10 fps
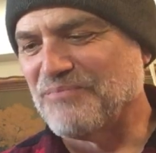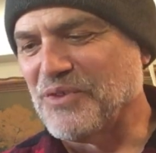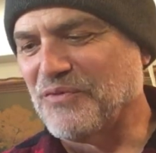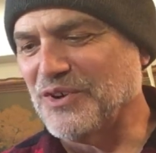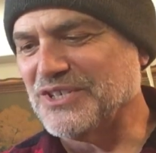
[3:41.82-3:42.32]

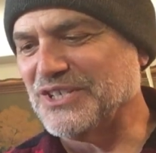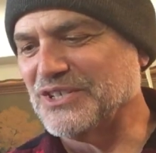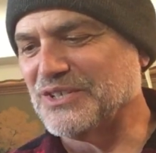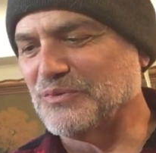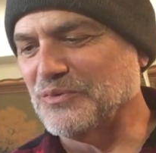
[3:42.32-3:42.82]
The first
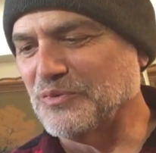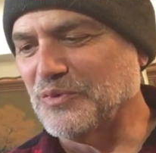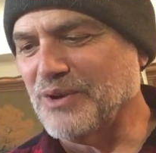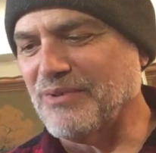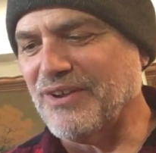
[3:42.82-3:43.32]
is
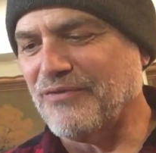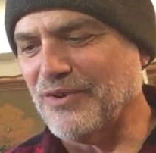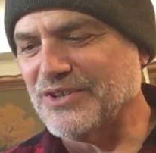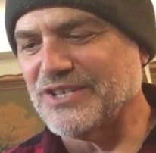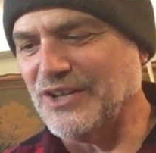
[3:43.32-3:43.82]
one of my
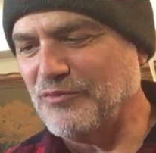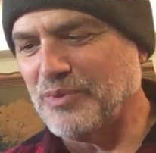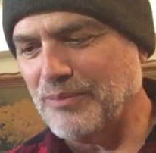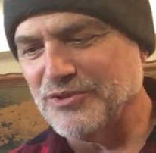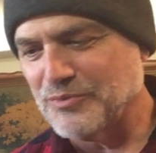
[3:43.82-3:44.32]
first
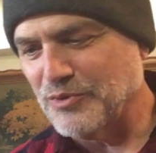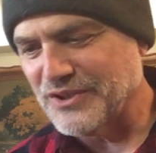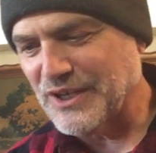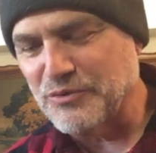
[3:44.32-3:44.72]
self-published books.